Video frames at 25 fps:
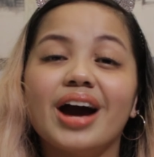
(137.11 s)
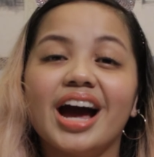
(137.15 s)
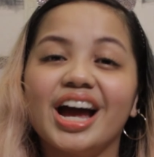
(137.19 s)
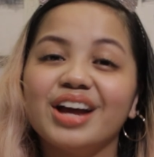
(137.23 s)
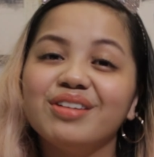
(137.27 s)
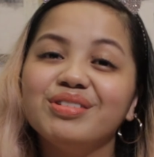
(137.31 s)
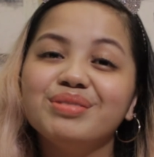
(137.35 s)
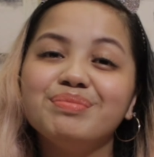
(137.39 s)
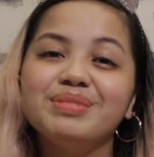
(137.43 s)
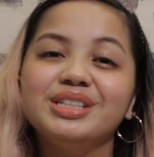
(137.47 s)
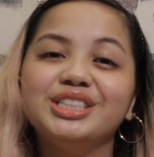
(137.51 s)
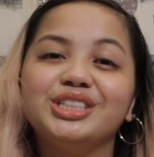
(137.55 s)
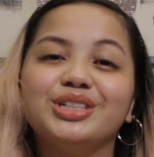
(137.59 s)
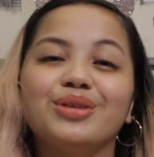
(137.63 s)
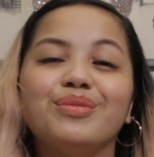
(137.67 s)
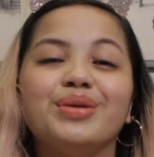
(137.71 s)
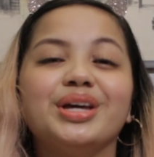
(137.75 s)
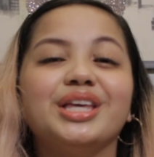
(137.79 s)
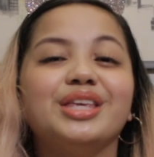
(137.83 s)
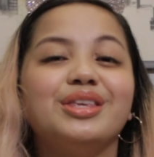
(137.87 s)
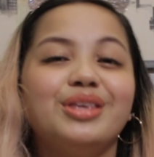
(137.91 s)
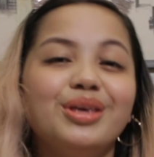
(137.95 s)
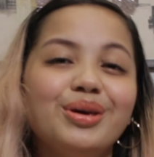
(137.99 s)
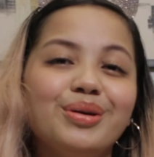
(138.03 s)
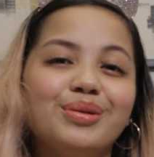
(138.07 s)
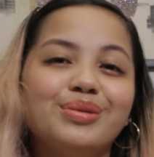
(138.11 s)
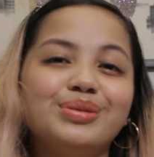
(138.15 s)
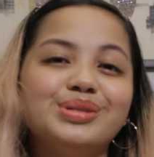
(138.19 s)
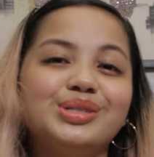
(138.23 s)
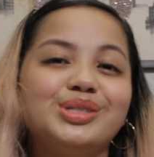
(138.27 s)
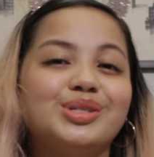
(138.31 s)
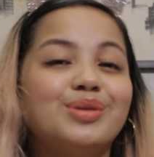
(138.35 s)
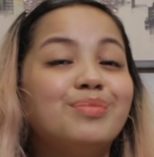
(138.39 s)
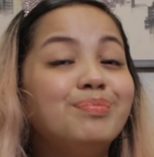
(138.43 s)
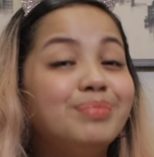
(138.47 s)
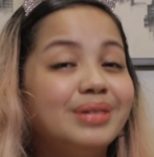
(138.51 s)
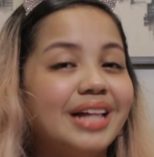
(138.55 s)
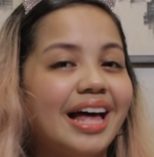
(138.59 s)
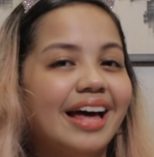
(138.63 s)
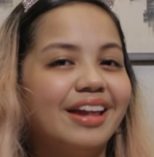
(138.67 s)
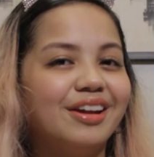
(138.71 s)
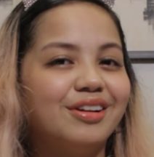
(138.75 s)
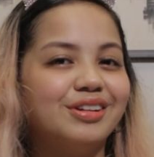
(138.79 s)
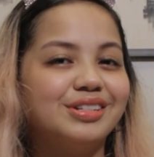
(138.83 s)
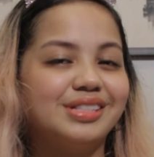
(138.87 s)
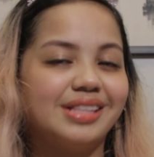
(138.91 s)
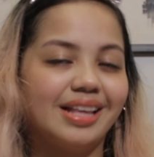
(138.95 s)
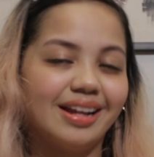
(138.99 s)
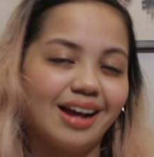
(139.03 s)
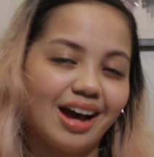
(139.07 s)
I will be showing you some
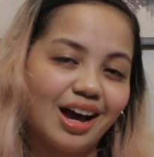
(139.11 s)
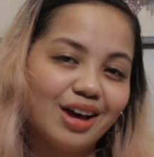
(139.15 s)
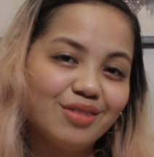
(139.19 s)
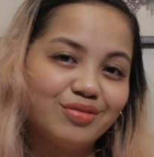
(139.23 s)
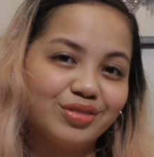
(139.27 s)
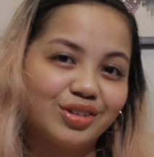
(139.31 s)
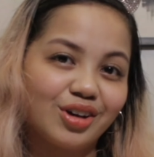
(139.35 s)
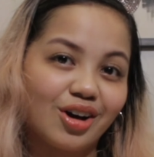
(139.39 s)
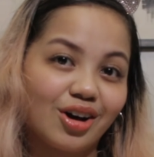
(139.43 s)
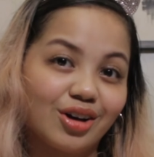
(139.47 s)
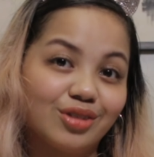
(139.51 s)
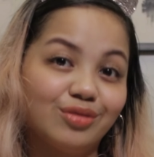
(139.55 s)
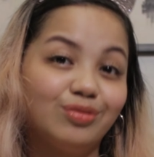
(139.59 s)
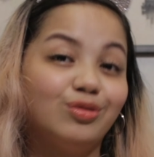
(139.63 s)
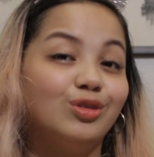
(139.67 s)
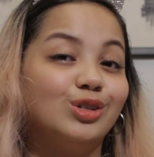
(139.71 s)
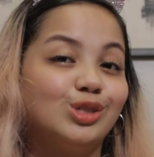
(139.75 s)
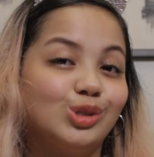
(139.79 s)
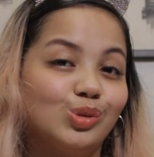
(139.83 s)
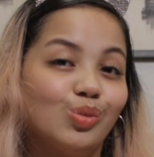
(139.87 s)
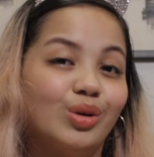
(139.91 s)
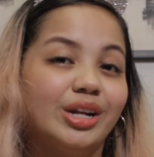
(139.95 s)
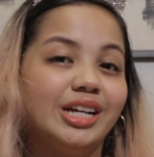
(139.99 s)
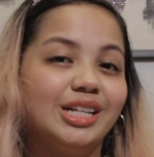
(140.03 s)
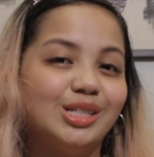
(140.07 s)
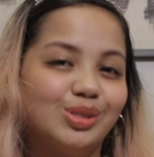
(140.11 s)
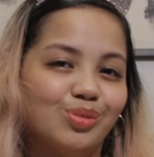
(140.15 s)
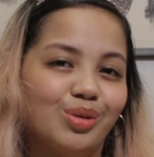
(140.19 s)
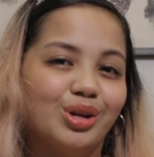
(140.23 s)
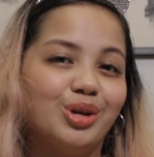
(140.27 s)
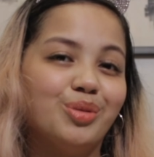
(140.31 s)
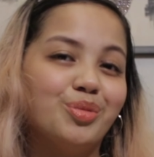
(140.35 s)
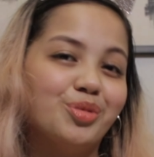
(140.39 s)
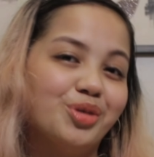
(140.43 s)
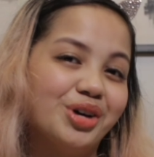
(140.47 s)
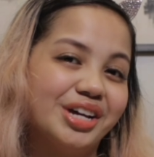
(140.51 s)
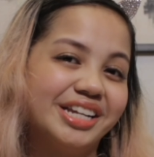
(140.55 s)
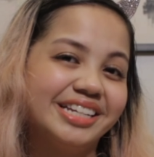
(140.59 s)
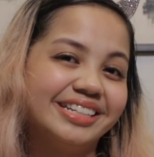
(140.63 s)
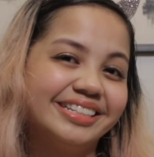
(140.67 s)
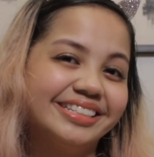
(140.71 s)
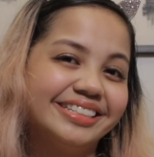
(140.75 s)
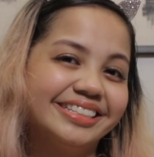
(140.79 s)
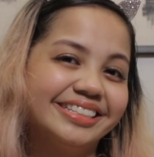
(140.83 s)
planners that I've got for twenty twenty-one.